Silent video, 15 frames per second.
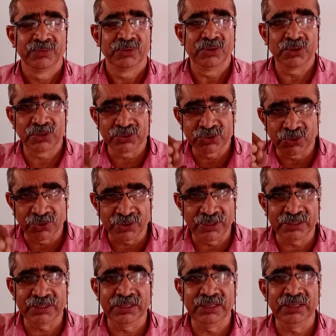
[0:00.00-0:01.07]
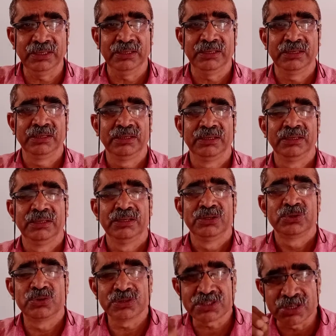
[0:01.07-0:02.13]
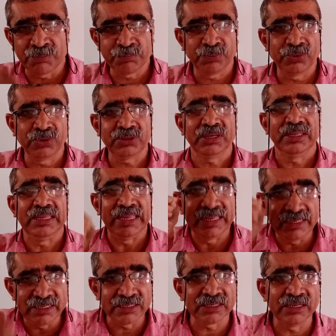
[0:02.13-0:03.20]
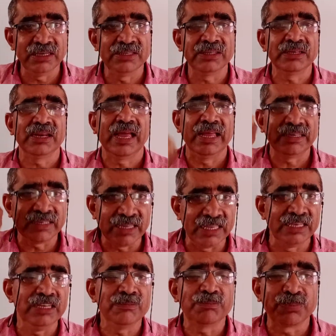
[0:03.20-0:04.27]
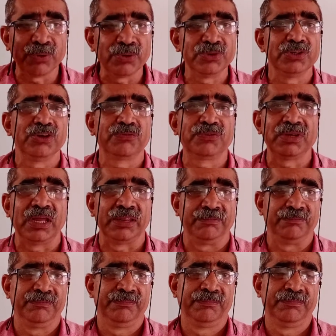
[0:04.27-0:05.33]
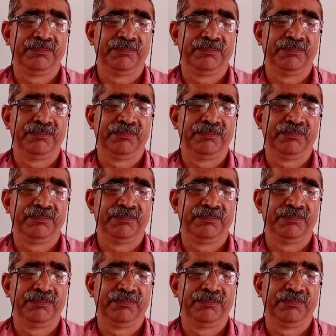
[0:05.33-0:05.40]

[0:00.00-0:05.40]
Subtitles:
or authority to support any religion at any point of time.